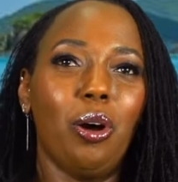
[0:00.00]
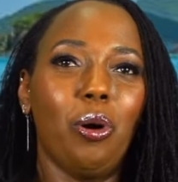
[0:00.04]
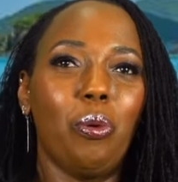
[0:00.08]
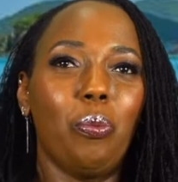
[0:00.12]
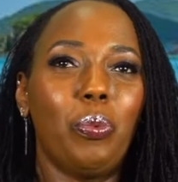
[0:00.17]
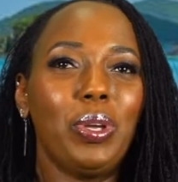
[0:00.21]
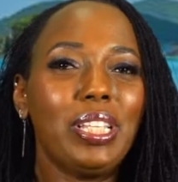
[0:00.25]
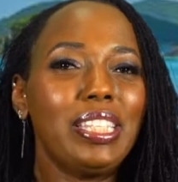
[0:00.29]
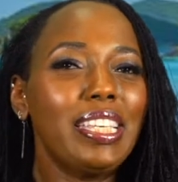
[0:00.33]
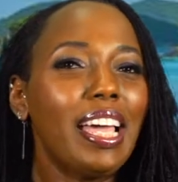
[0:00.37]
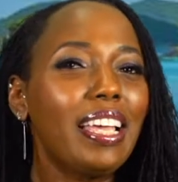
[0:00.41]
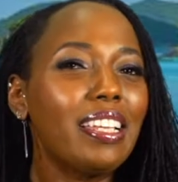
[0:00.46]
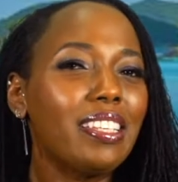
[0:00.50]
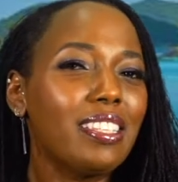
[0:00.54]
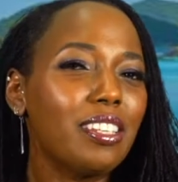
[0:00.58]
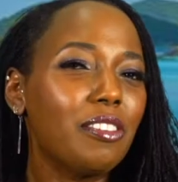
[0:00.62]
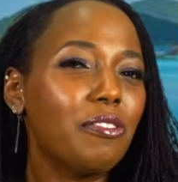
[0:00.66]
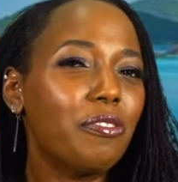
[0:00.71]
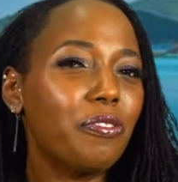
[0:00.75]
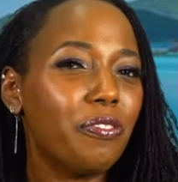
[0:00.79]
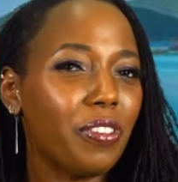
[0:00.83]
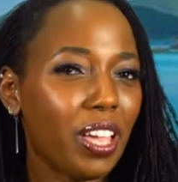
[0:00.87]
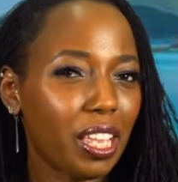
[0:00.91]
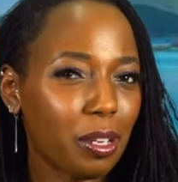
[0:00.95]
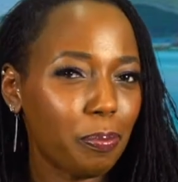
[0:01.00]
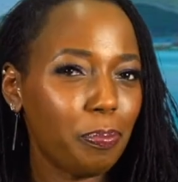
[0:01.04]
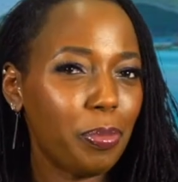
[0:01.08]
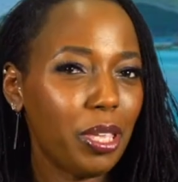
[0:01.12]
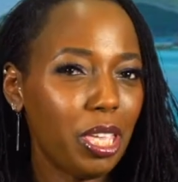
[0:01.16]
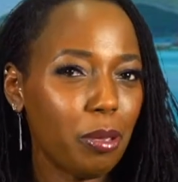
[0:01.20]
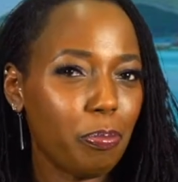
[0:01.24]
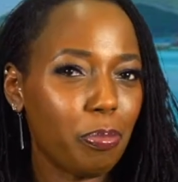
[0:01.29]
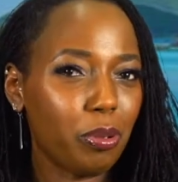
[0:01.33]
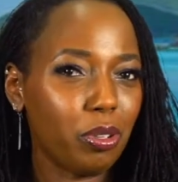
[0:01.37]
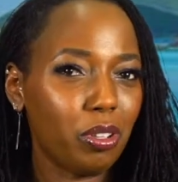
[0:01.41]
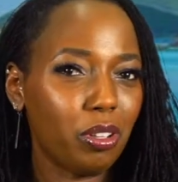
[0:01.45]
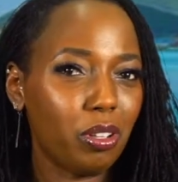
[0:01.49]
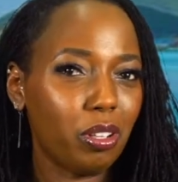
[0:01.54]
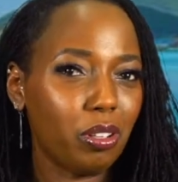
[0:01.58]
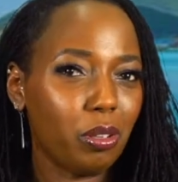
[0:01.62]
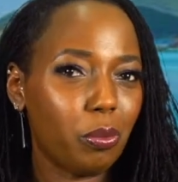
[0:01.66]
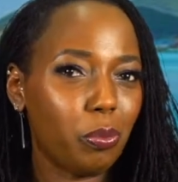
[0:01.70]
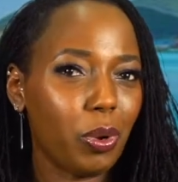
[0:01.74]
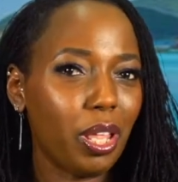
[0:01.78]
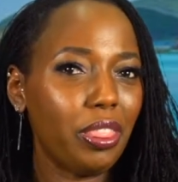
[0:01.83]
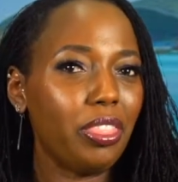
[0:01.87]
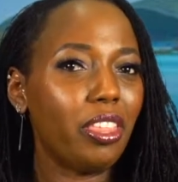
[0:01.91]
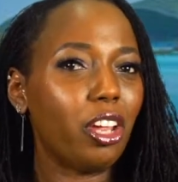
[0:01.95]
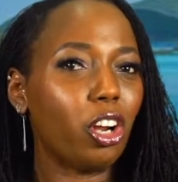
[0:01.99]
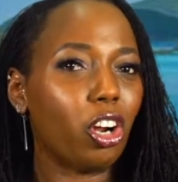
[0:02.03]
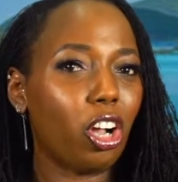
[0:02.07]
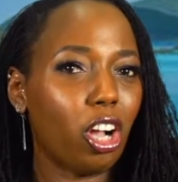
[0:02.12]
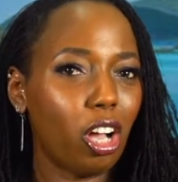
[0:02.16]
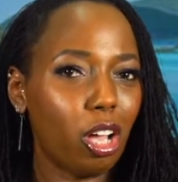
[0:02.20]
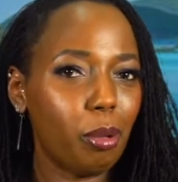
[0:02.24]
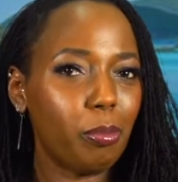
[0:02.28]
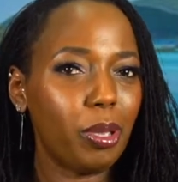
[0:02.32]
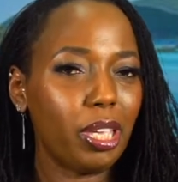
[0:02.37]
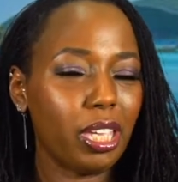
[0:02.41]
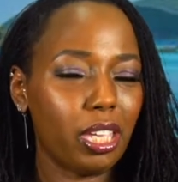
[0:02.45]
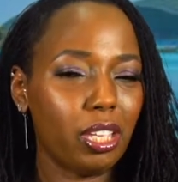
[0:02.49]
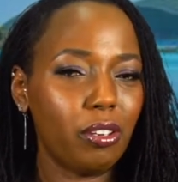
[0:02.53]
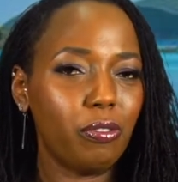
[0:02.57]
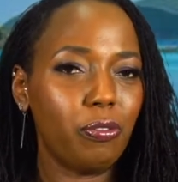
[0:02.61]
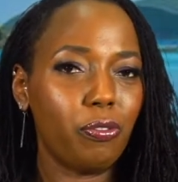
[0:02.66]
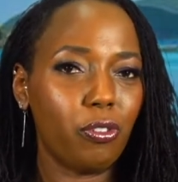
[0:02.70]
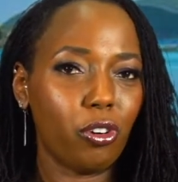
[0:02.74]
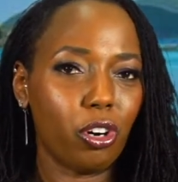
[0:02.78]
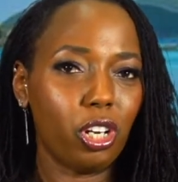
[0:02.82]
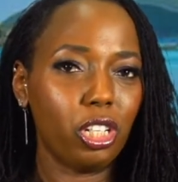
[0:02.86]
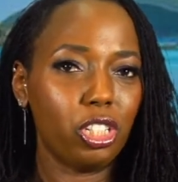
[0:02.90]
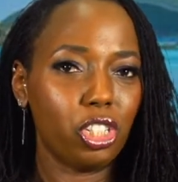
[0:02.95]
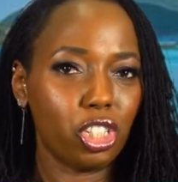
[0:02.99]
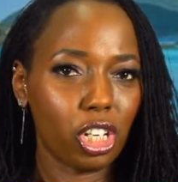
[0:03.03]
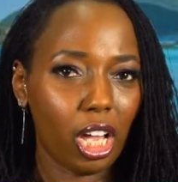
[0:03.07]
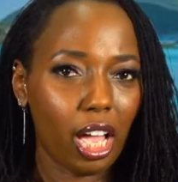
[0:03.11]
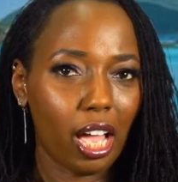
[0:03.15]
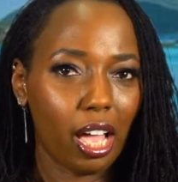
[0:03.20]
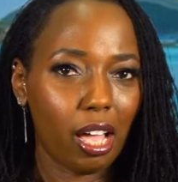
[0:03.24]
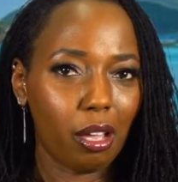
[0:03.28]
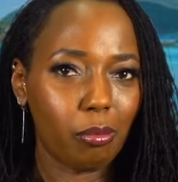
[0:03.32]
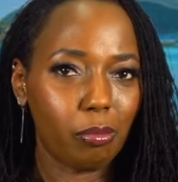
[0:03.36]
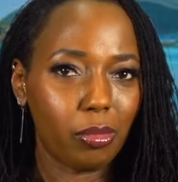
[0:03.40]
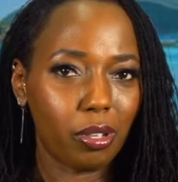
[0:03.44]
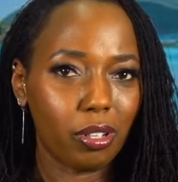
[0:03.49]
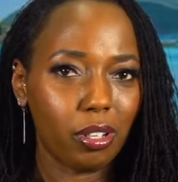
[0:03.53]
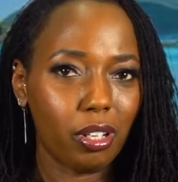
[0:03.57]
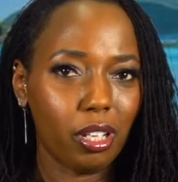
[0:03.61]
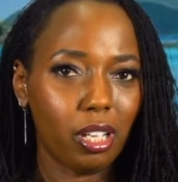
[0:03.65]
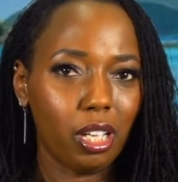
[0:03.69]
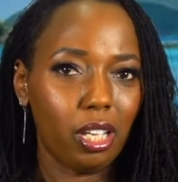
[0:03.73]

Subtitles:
We tend to vet people when they're coming in for a job.